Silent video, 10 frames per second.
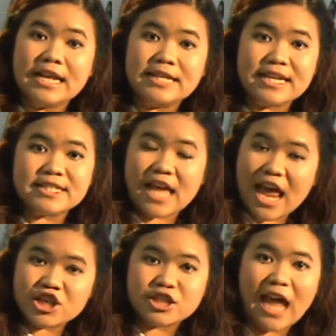This
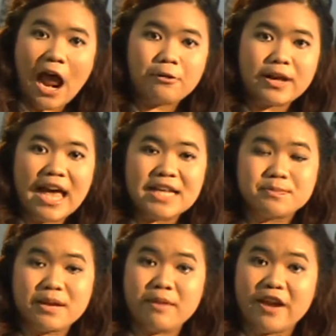H Gallery has
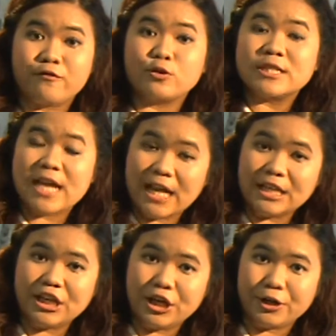been made for
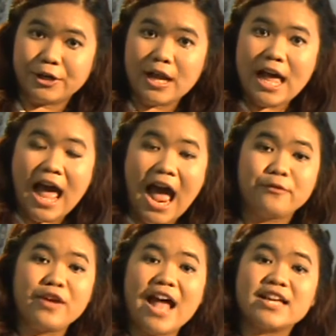10 years,
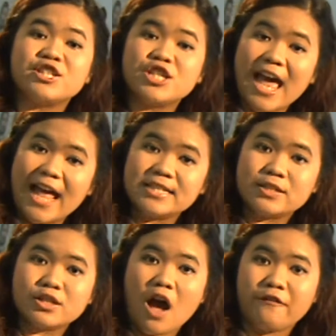and we had a chance
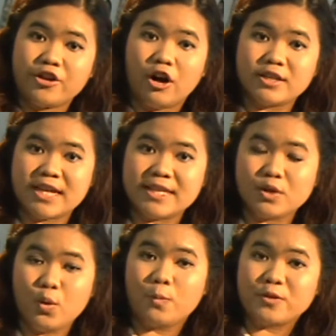to talk with
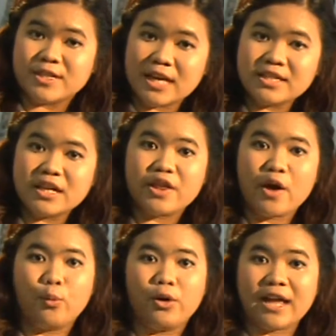artists who are presenting
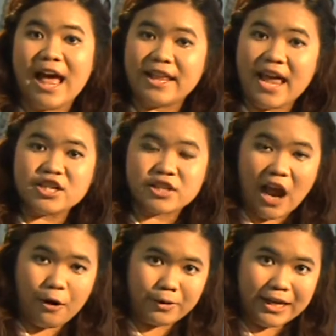their work at H
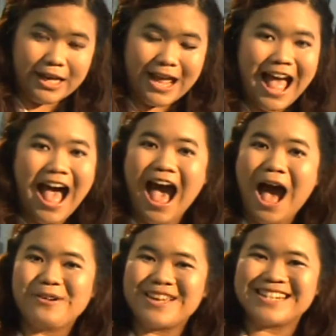Gallery.
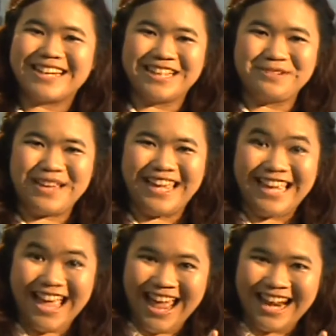How is it going to be?